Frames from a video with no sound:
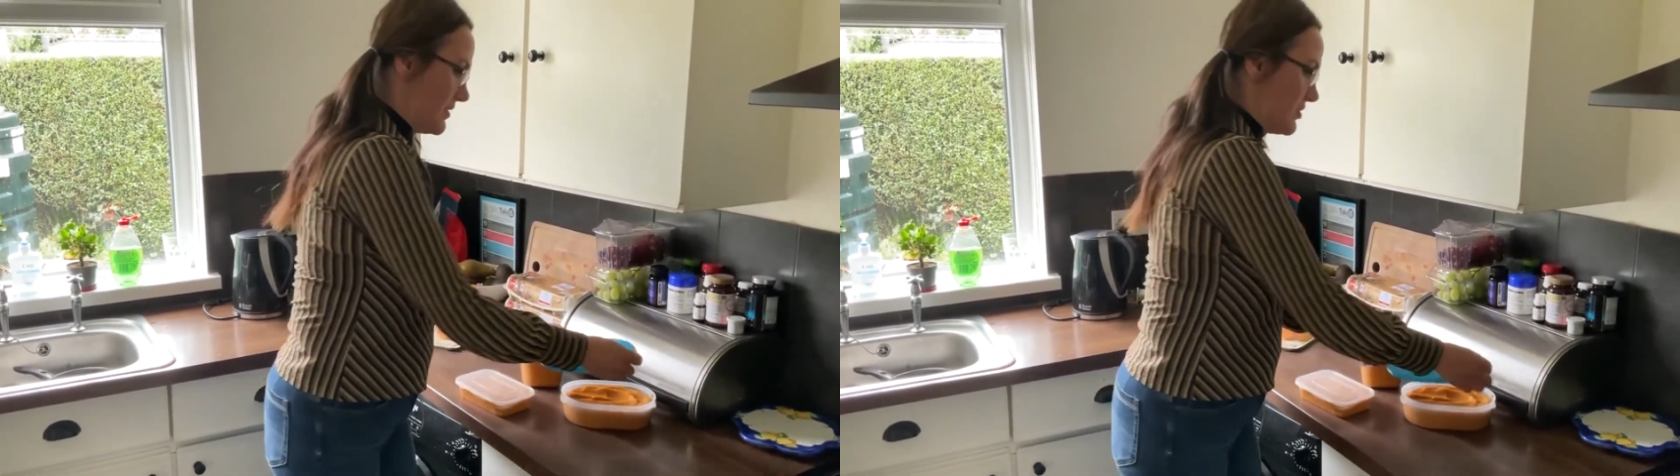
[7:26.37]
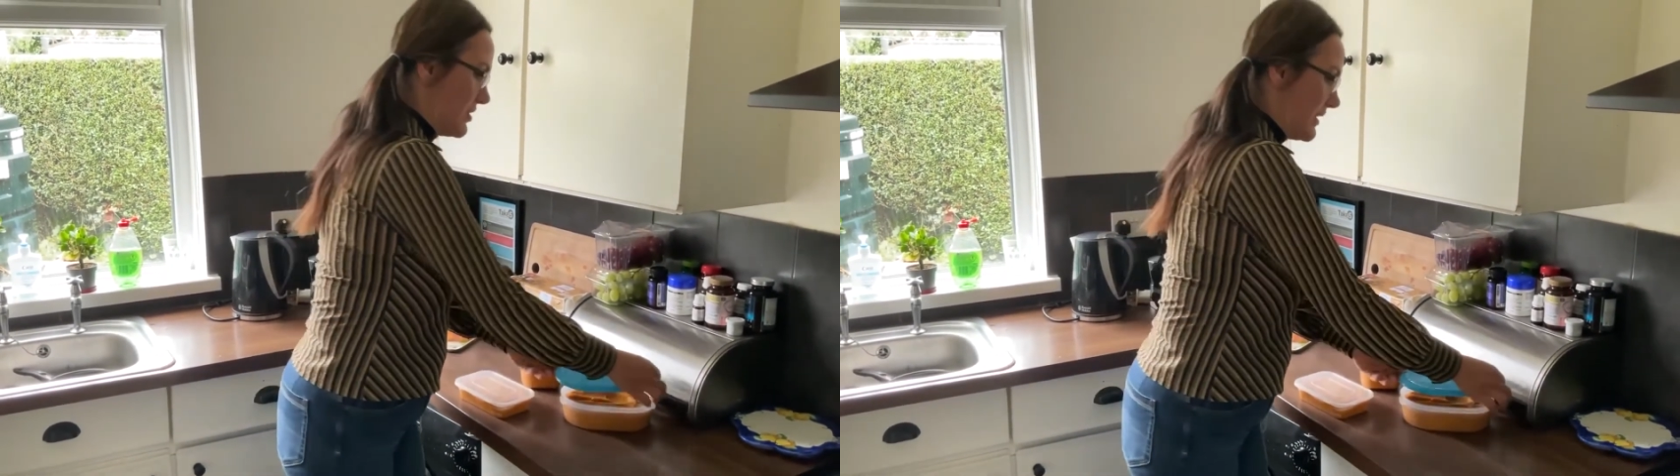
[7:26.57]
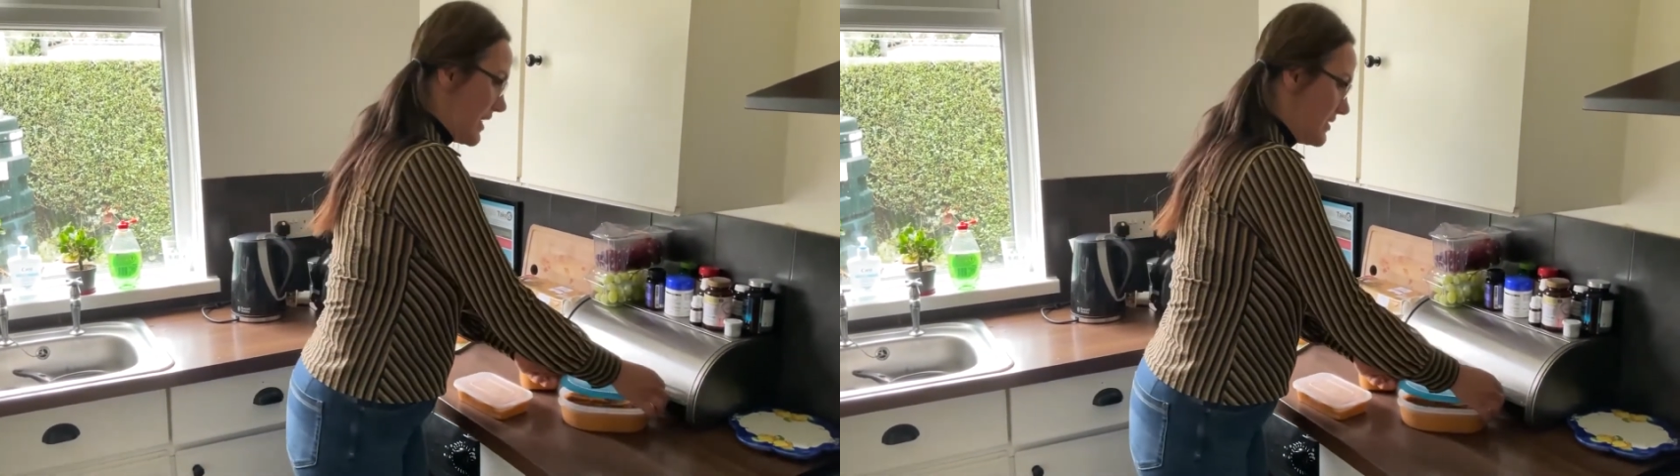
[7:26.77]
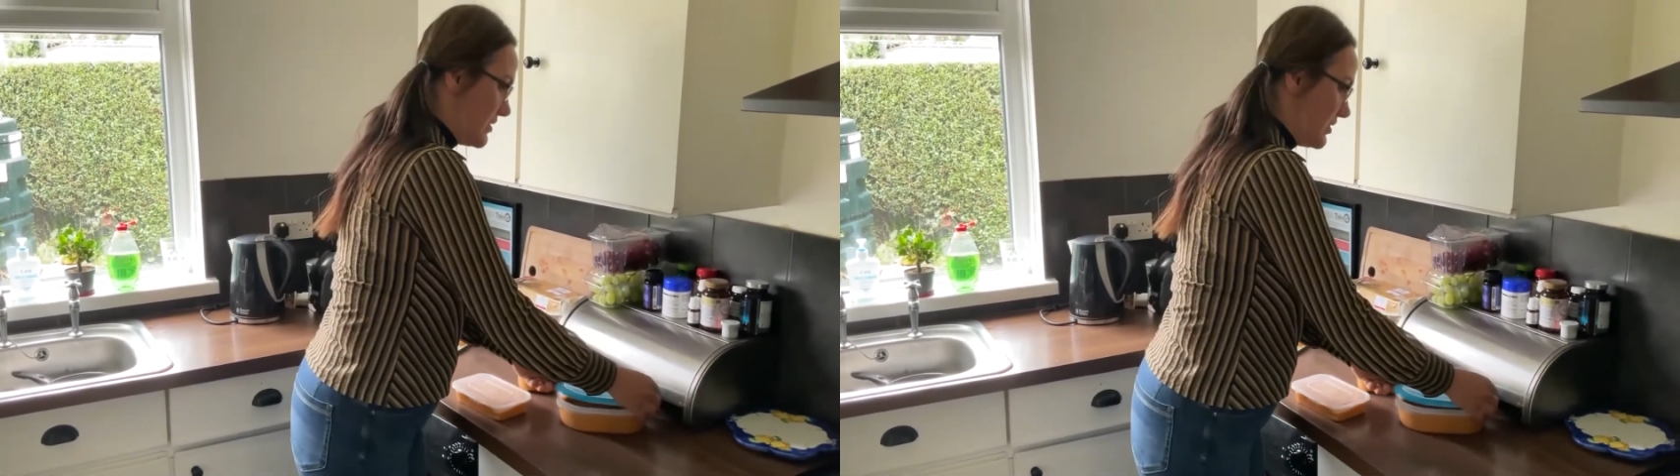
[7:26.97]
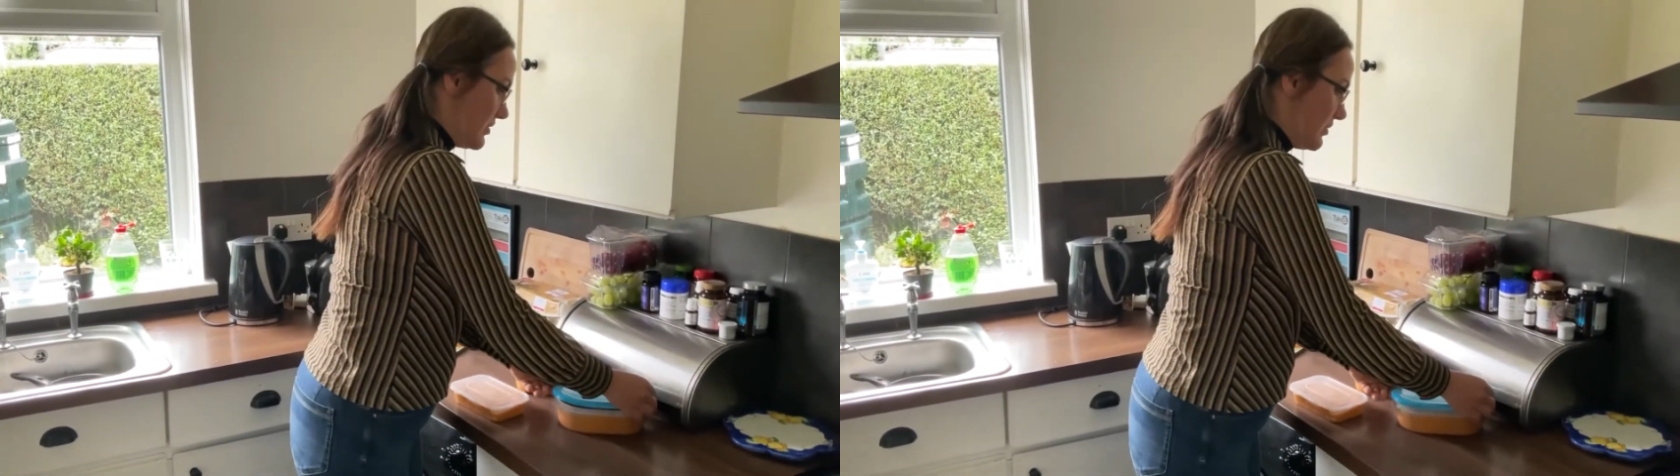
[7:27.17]
it should
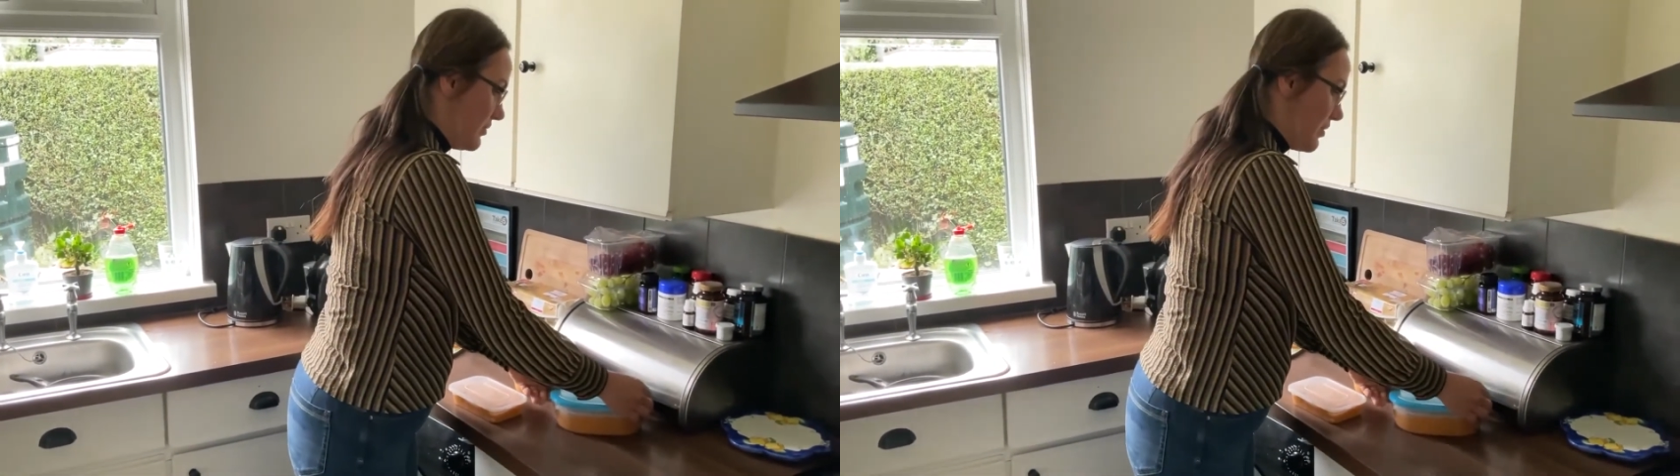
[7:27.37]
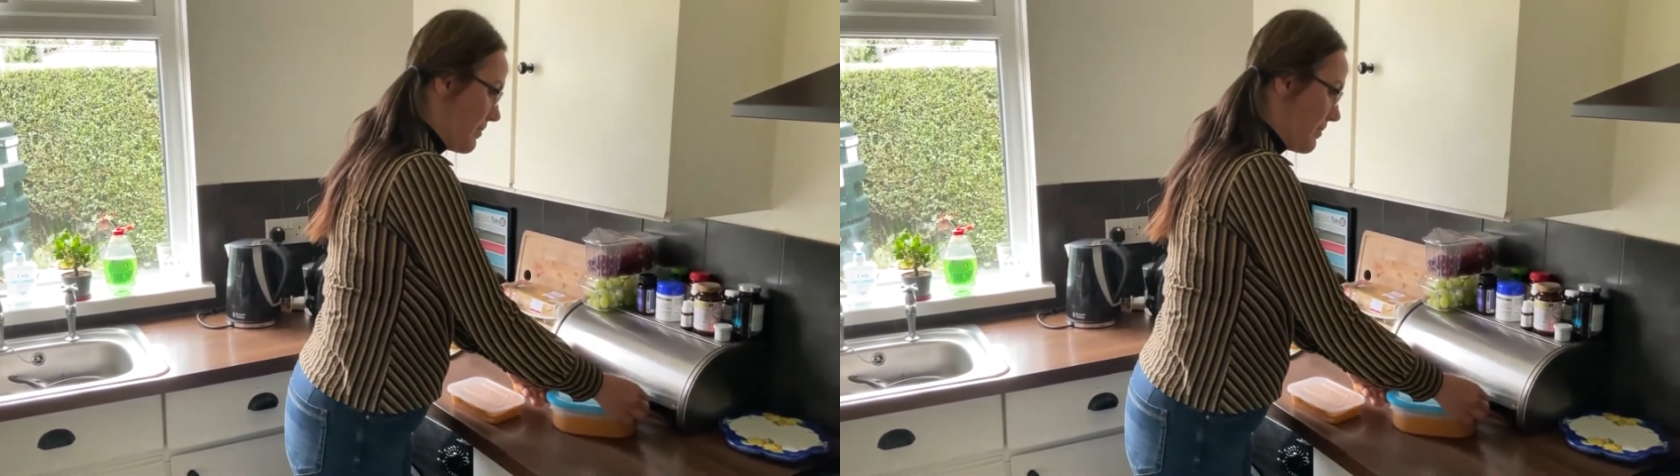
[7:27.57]
last you